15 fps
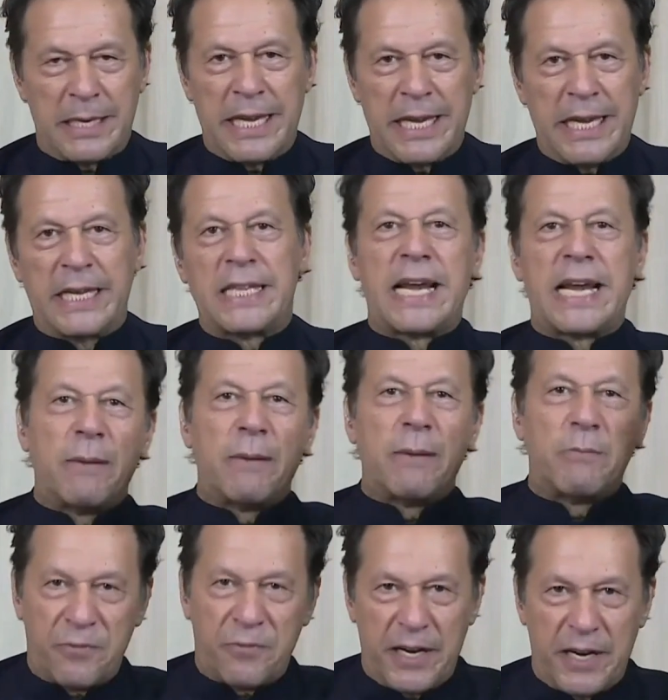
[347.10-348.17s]
in the name
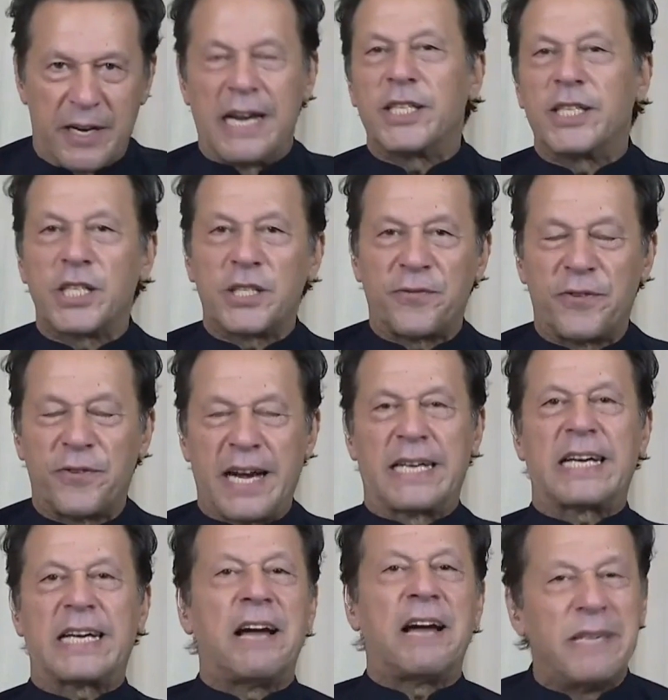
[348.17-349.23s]
of a religious
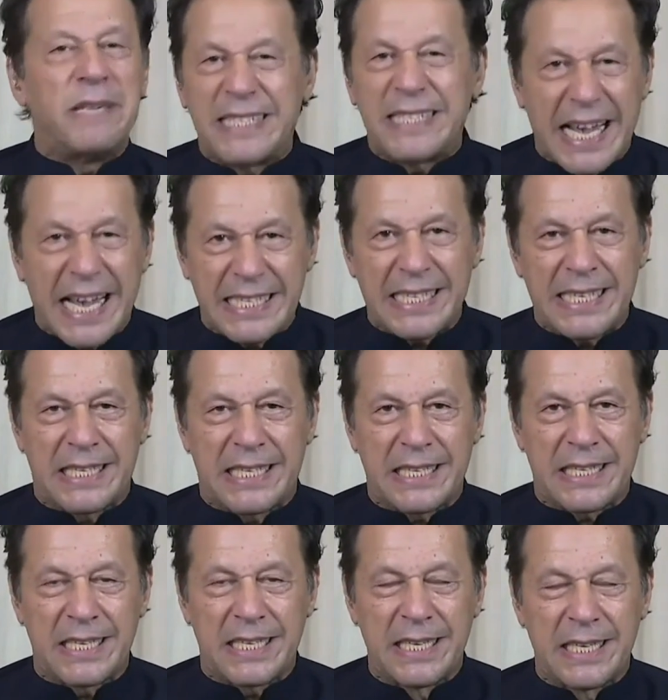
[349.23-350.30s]
fanatic, have me
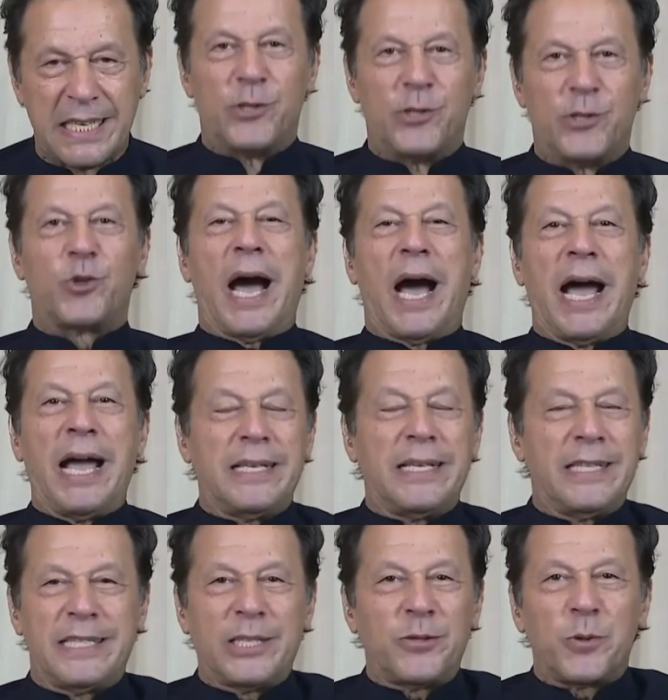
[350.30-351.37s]
assassinated. So
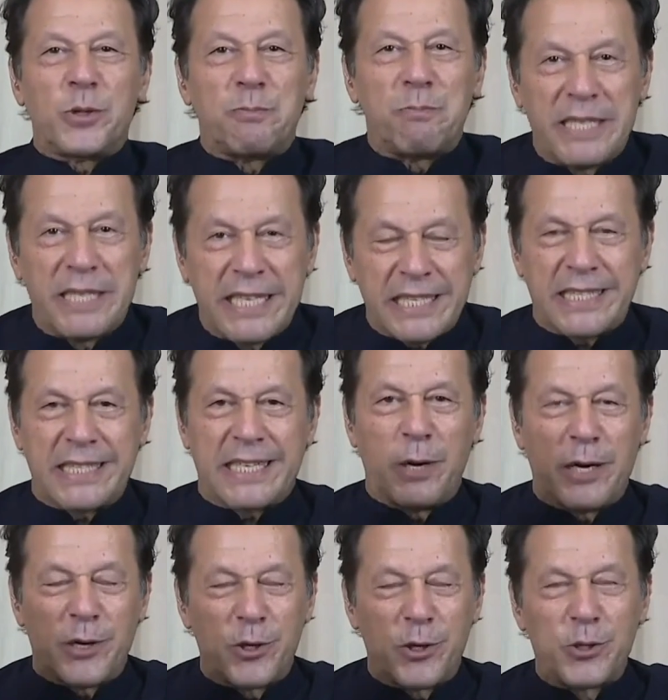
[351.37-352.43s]
this was predicted. I went
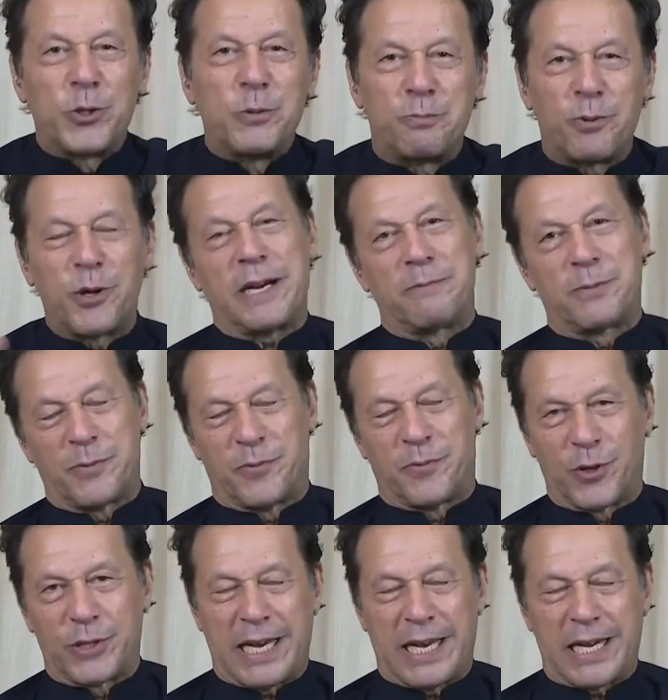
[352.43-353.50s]
on 2 programs
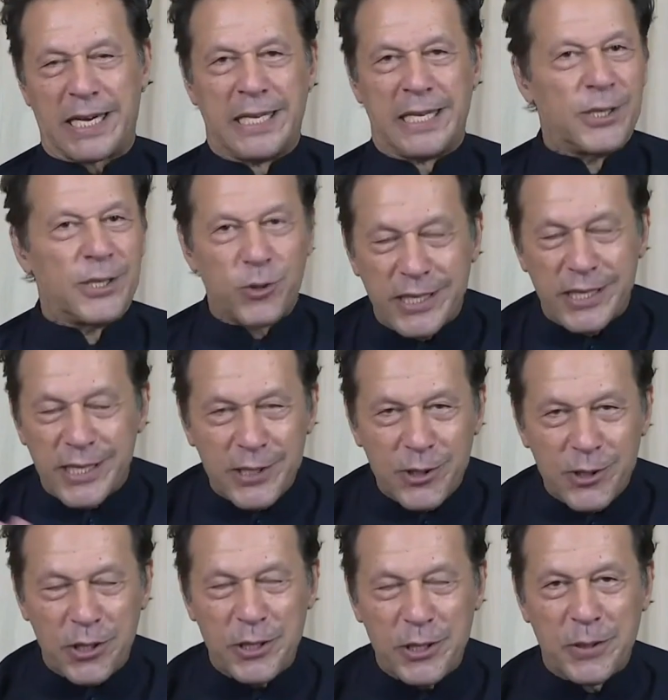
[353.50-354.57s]
before that. So this is
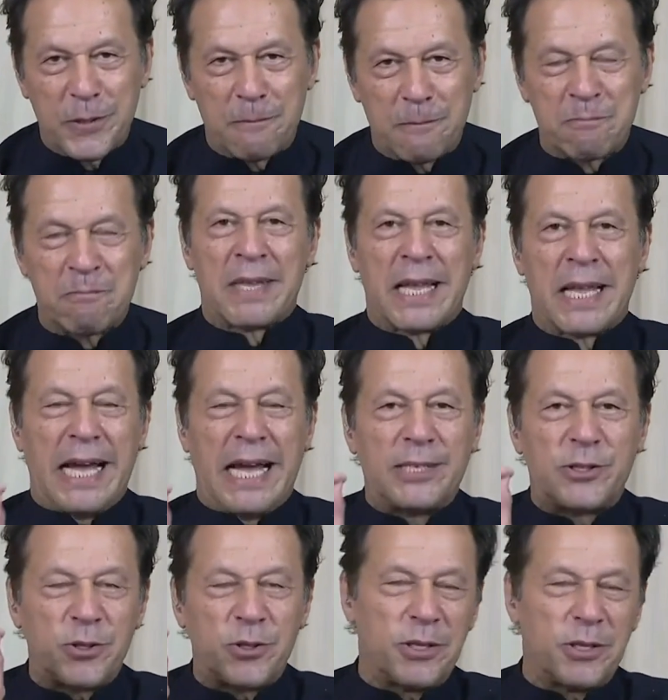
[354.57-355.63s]
not new. And
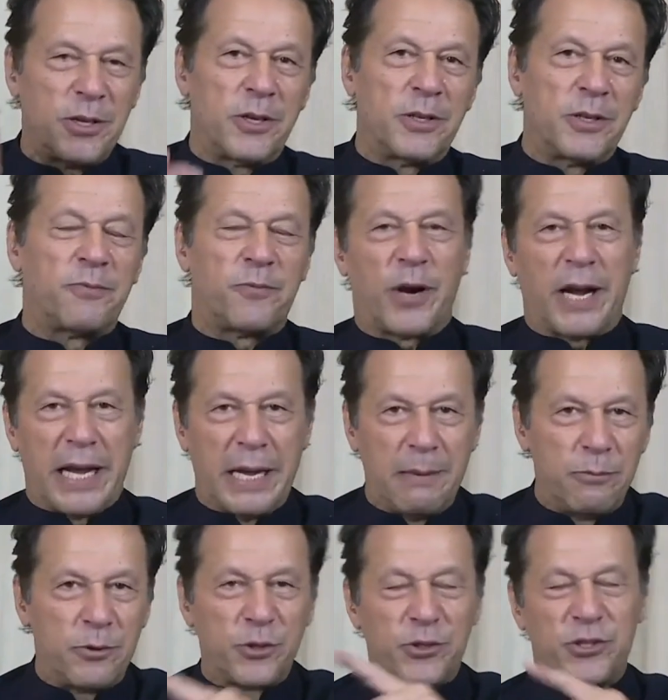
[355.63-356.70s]
so, for
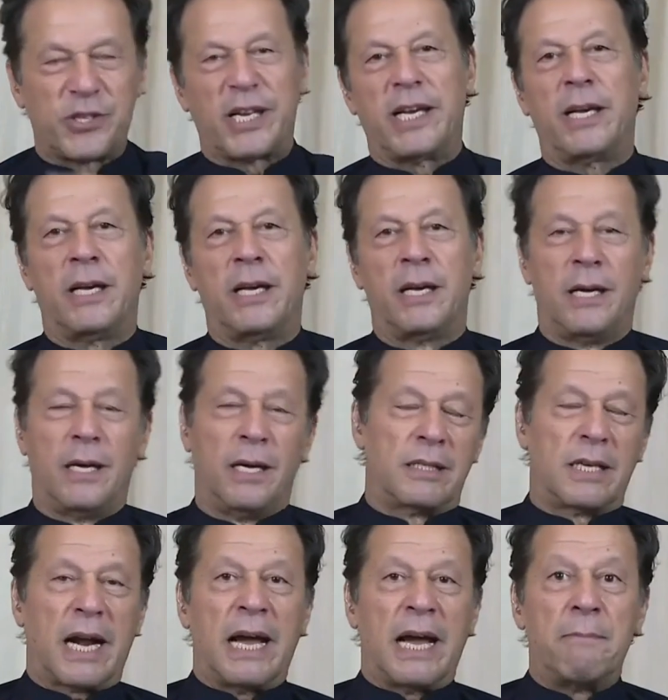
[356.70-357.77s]
him to say
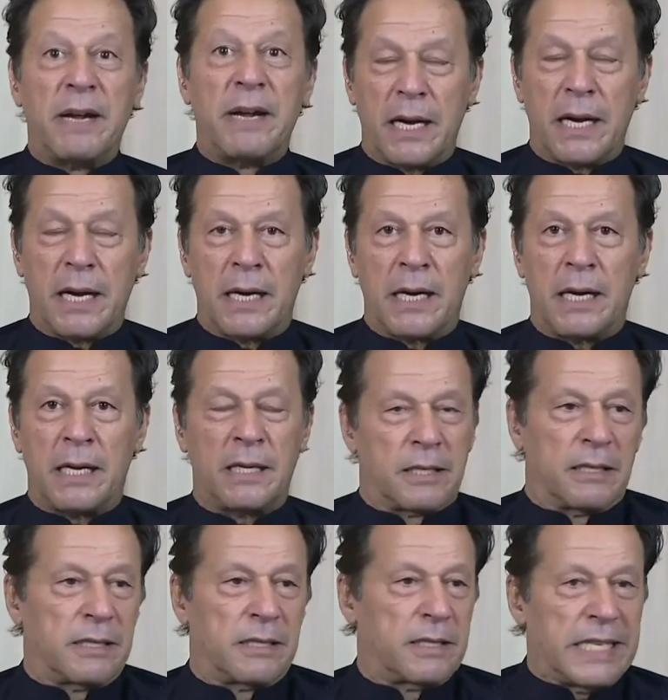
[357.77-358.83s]
that I made
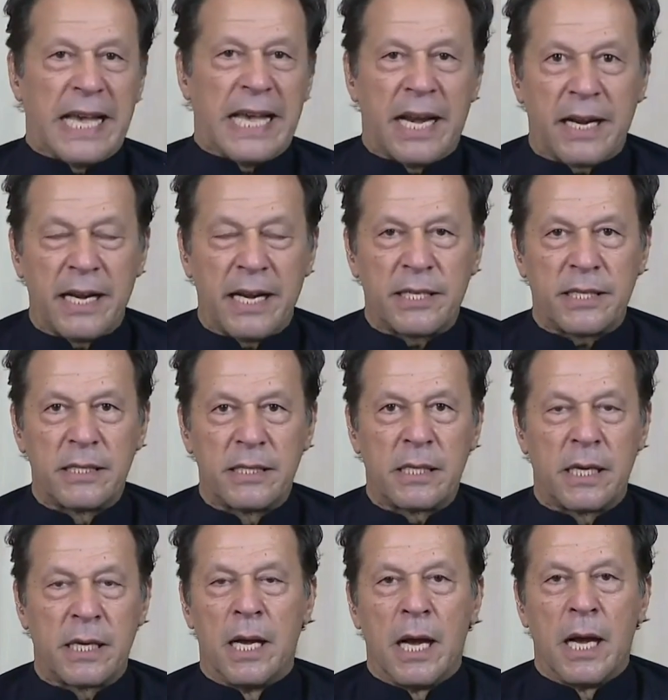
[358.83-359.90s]
these allegations,
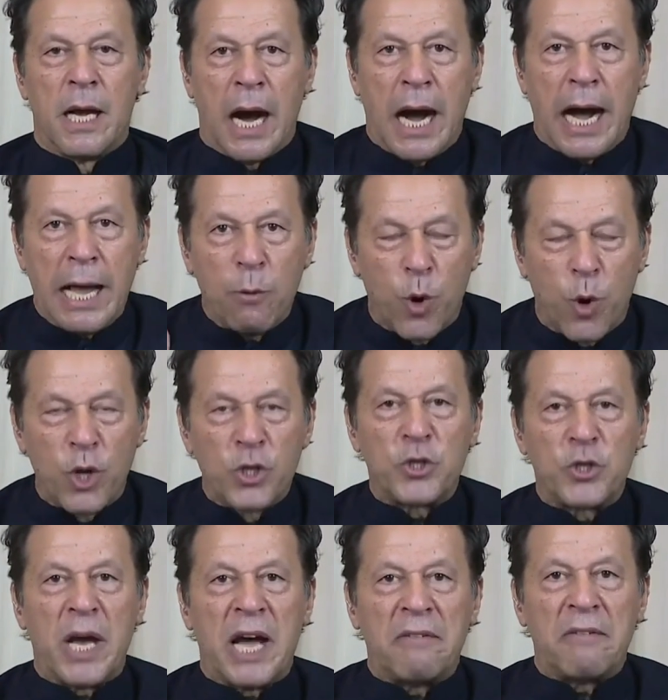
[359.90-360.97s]
I want
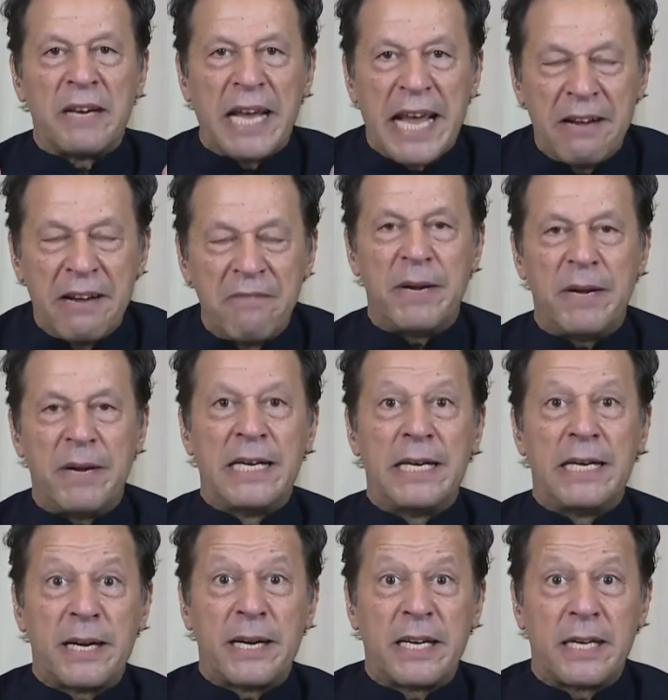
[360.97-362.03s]
to have an
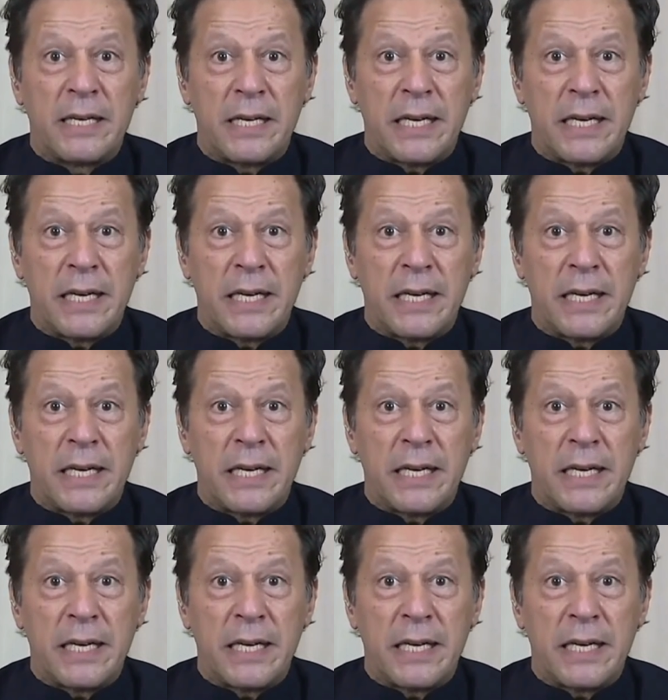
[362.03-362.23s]
independent